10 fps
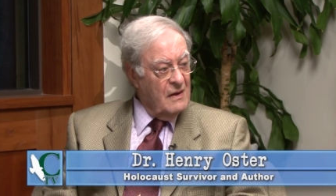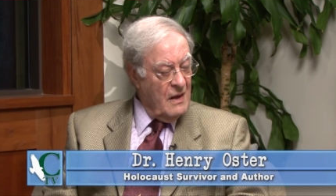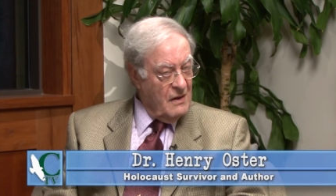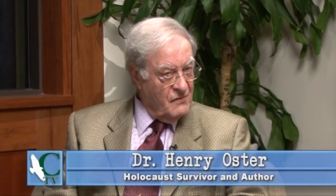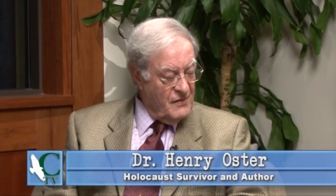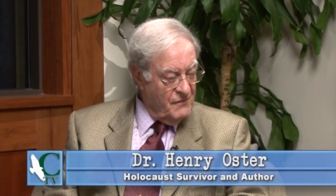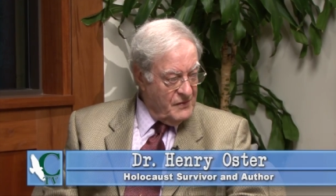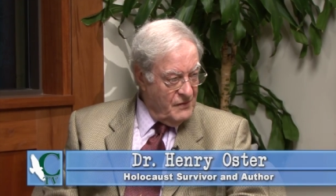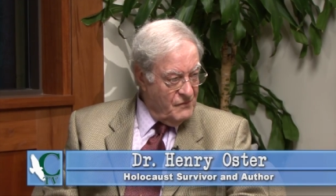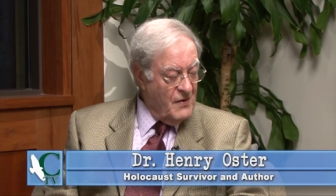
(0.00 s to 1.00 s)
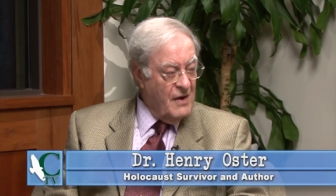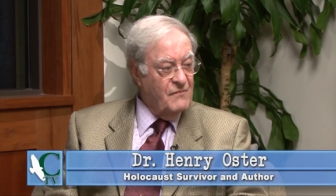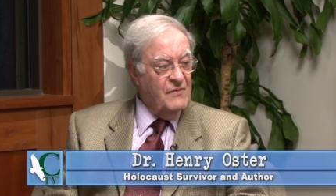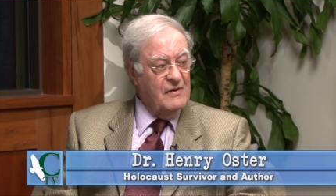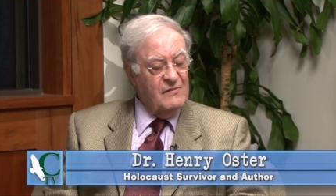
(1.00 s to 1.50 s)
and
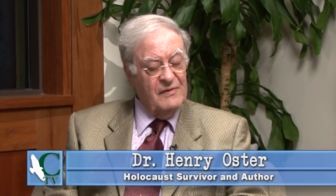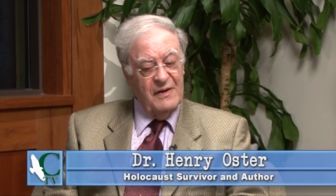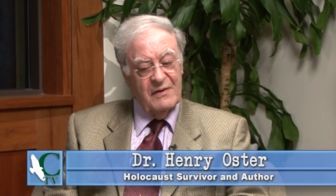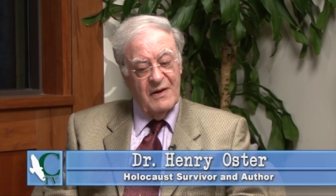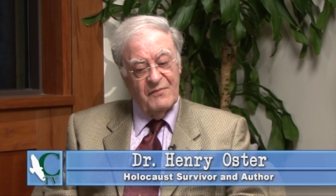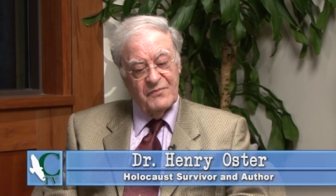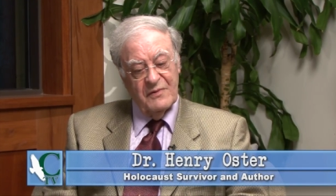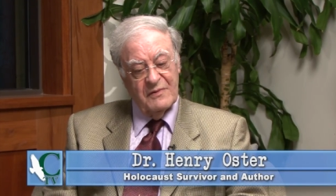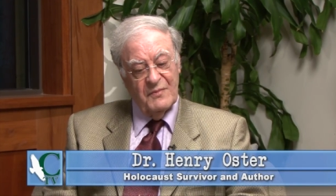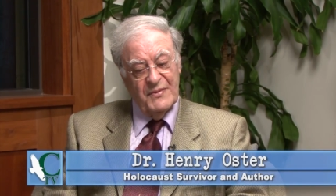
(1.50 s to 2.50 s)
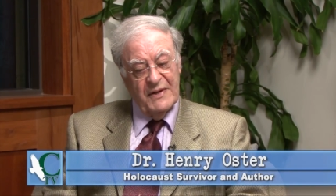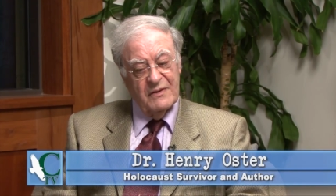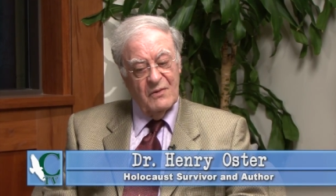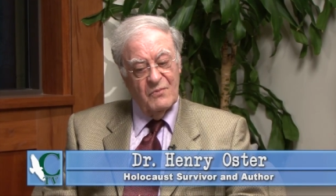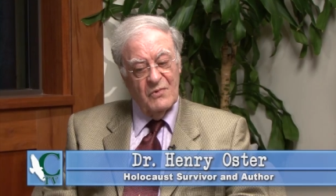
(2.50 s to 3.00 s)
75 years later after the
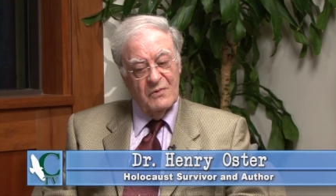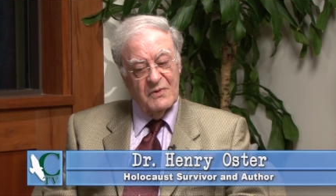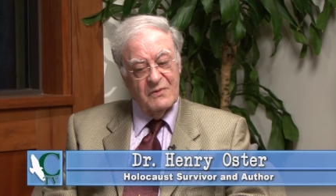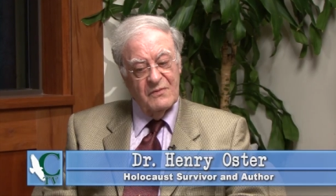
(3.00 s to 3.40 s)
beginning of World War